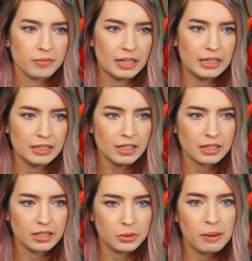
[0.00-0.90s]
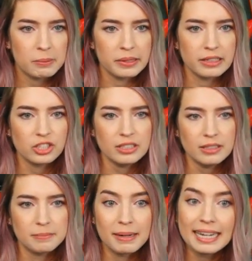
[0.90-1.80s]
Look, cooperation.
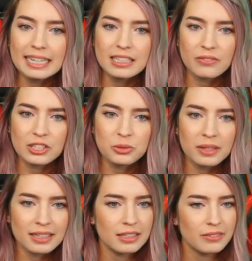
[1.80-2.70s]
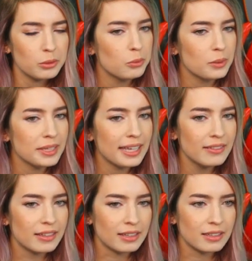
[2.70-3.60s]
My individual activity. Oh, we're
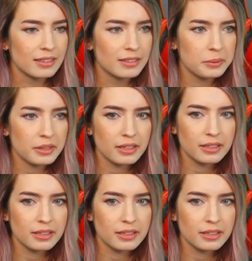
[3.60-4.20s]
getting there. We're getting